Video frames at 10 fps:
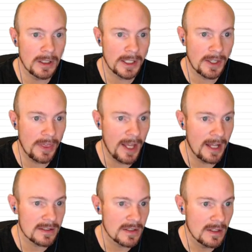Like
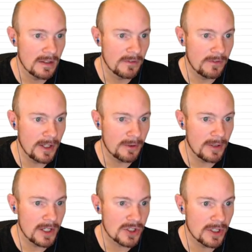that.
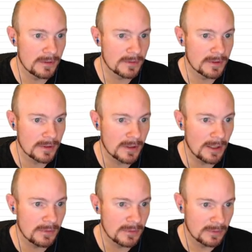Federation,
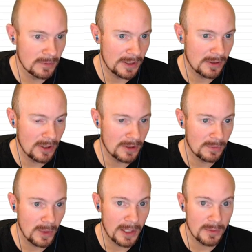God, why do all the
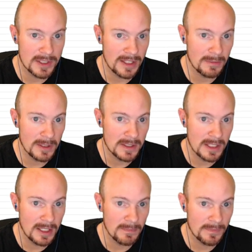white ones have to be the
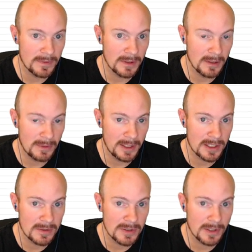same uh, right
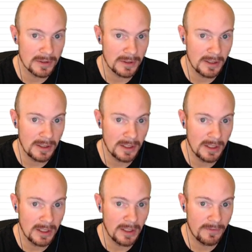next to each other?
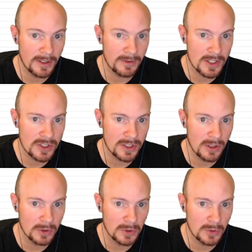Uh, Federation,
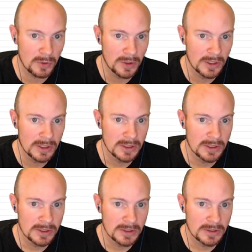I'll do
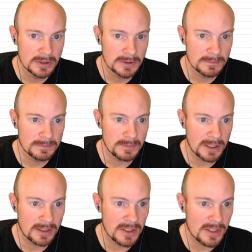
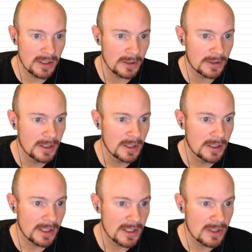like this color.
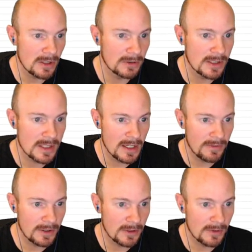Zoltan's
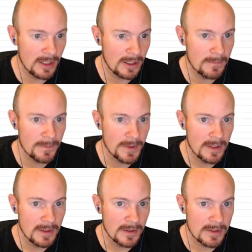definitely the green.
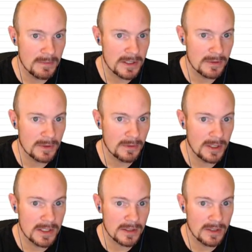This messes with
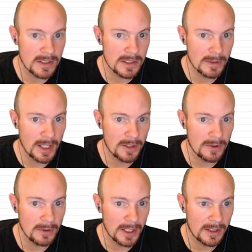green screen, so we got to
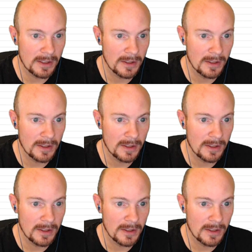do like